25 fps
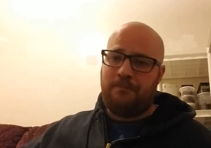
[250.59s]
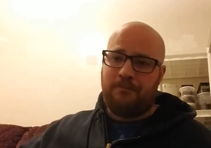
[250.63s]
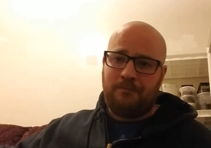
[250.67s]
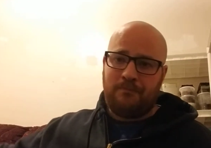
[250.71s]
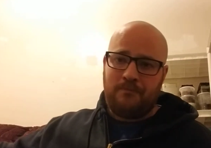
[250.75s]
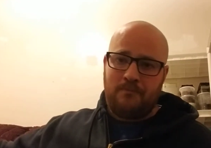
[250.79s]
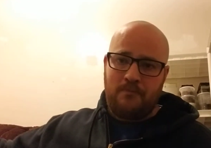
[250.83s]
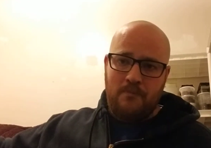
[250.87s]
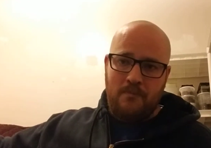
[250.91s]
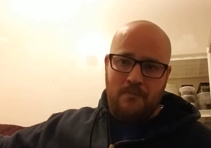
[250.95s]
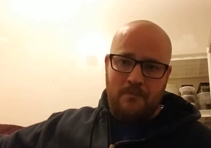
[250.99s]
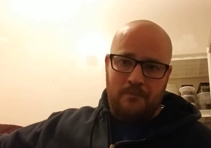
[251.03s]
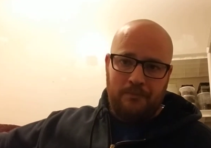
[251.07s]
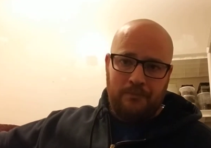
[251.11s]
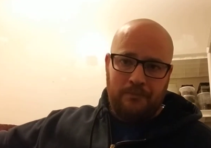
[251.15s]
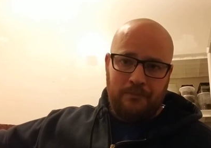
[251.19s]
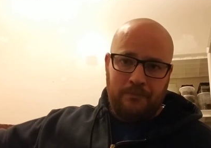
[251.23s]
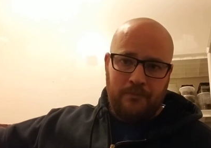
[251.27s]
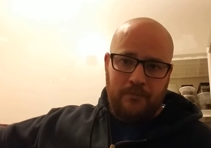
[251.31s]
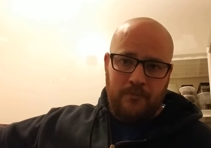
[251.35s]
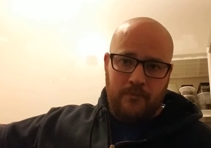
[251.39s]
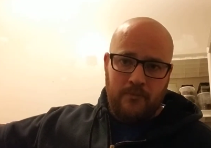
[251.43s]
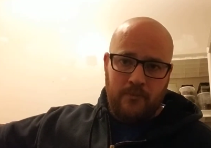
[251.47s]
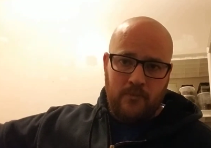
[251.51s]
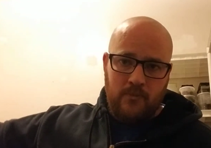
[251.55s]

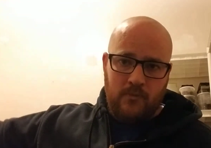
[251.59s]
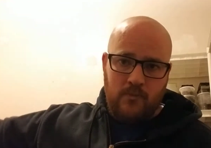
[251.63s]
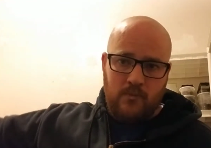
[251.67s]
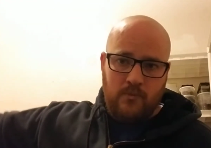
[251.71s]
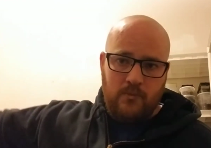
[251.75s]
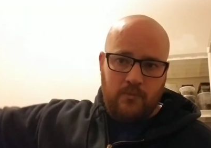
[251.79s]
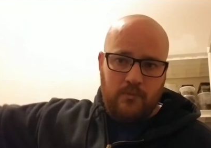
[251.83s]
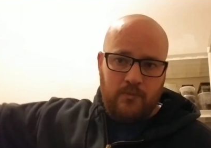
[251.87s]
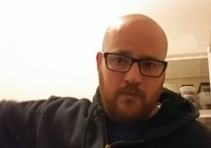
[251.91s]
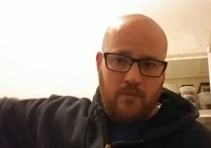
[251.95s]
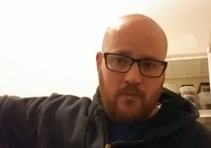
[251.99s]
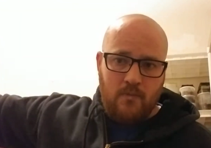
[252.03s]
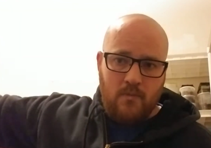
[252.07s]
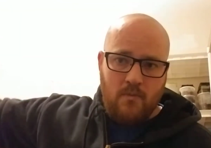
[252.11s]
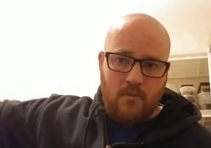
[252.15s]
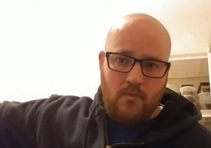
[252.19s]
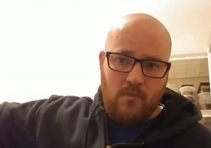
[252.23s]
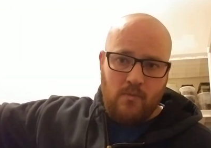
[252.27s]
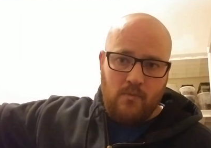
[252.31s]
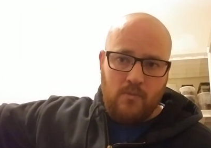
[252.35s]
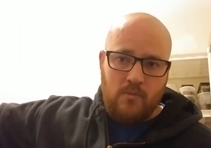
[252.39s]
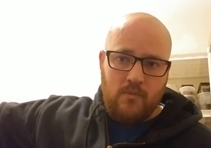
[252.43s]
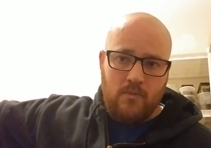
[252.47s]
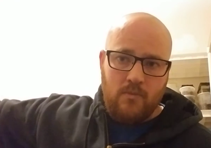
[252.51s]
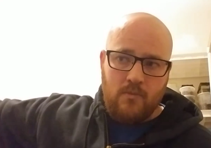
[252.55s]

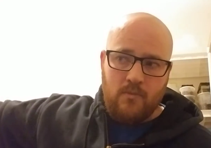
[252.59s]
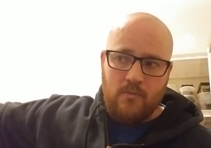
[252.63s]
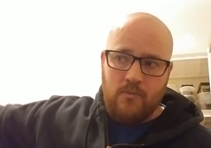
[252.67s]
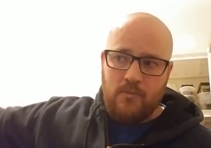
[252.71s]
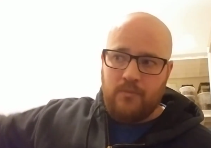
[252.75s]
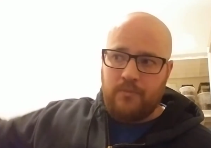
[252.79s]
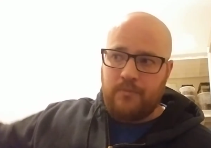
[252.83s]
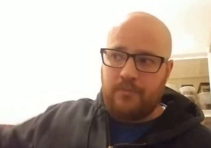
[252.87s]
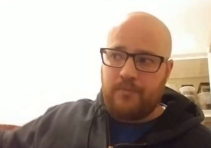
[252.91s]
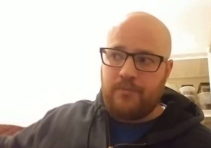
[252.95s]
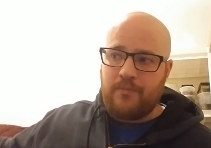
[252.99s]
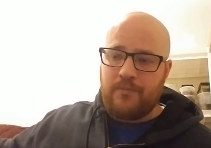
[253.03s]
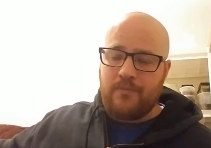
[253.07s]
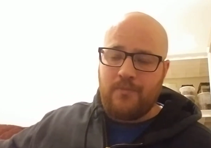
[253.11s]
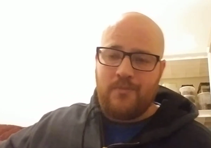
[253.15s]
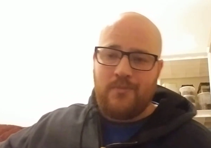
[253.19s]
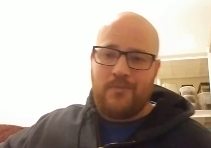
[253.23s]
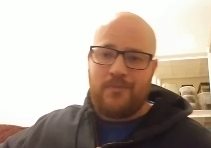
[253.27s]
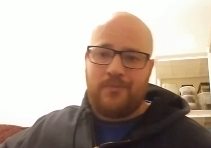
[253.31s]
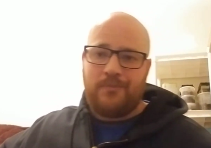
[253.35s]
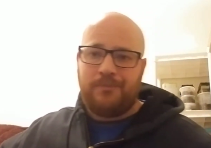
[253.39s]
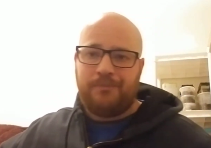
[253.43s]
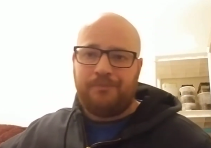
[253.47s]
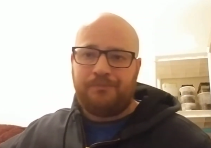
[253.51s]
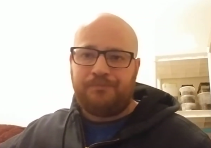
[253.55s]

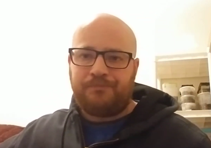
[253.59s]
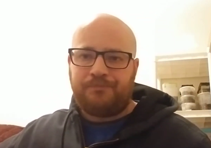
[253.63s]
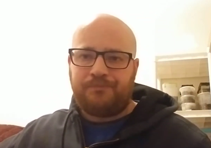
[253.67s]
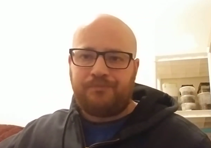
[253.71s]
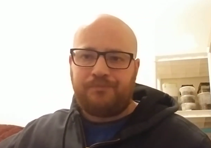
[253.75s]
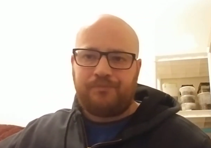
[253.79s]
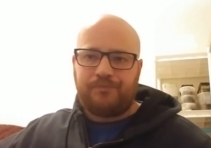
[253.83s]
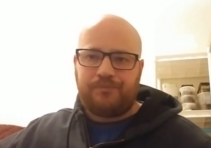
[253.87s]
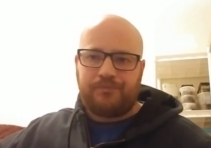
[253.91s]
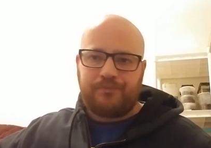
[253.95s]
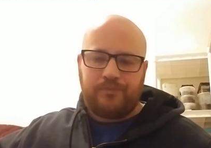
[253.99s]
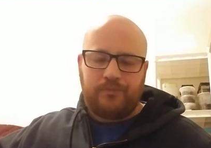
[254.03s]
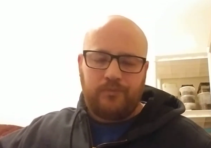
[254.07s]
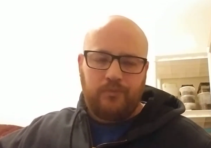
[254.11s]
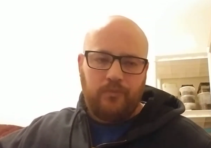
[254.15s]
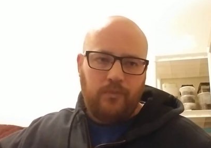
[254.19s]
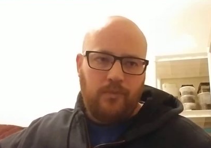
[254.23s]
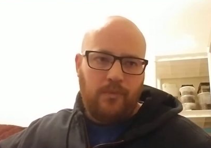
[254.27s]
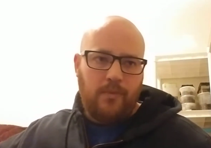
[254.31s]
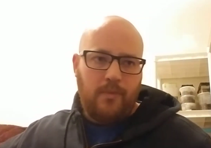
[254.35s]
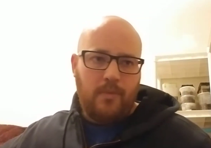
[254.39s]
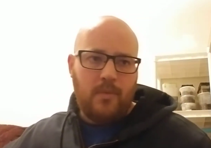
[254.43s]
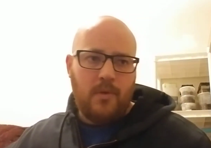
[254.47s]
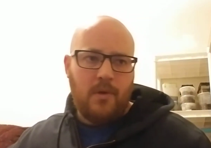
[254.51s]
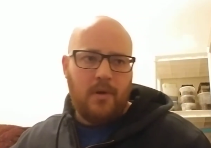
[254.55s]

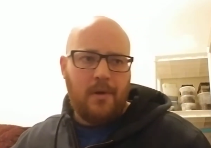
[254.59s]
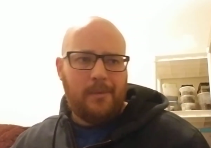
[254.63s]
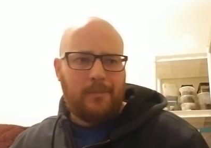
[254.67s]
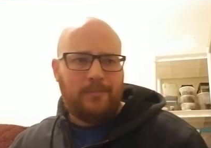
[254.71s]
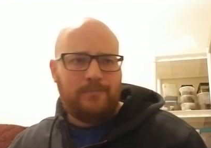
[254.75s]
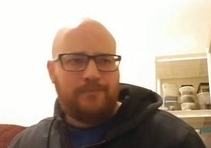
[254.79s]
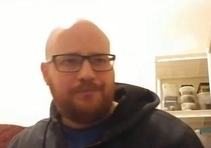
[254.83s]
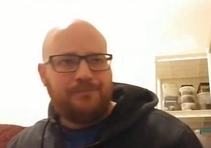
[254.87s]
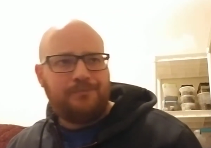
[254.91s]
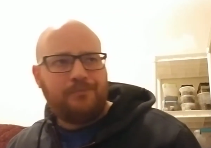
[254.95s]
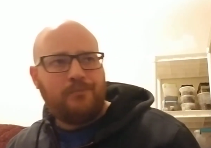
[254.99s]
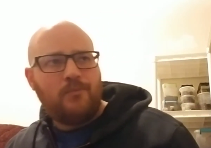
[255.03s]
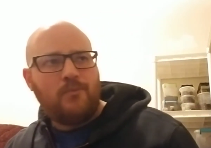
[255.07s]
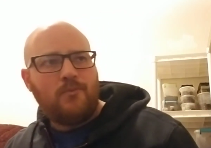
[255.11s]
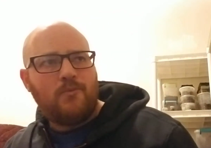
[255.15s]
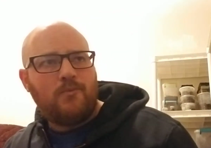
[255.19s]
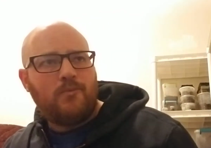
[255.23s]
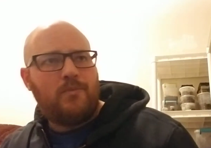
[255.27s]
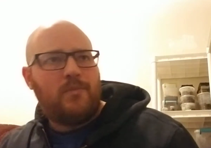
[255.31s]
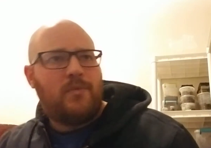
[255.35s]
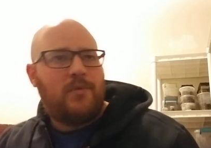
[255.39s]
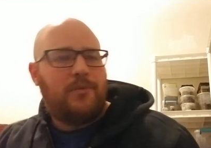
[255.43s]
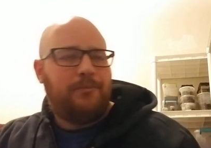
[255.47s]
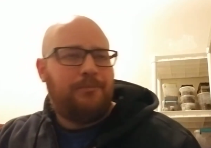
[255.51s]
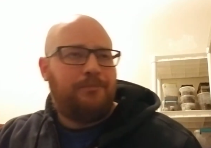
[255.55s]

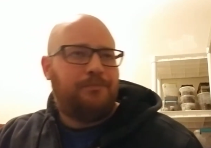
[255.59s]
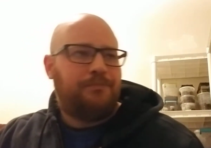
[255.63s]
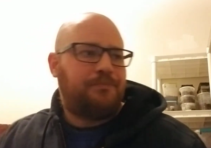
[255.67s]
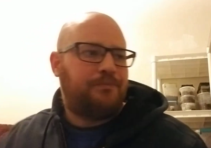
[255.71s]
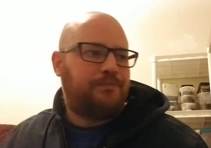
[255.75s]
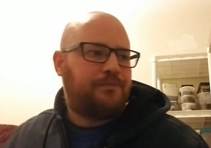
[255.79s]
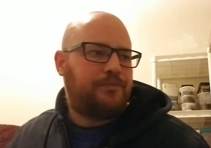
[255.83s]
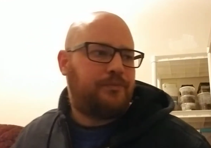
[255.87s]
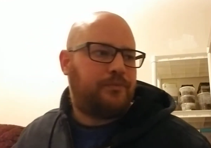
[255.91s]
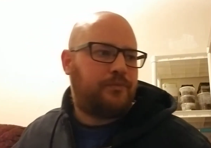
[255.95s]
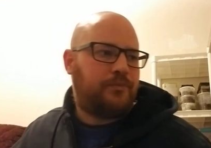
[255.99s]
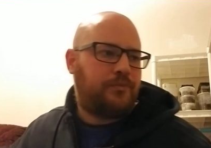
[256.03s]
[no speech]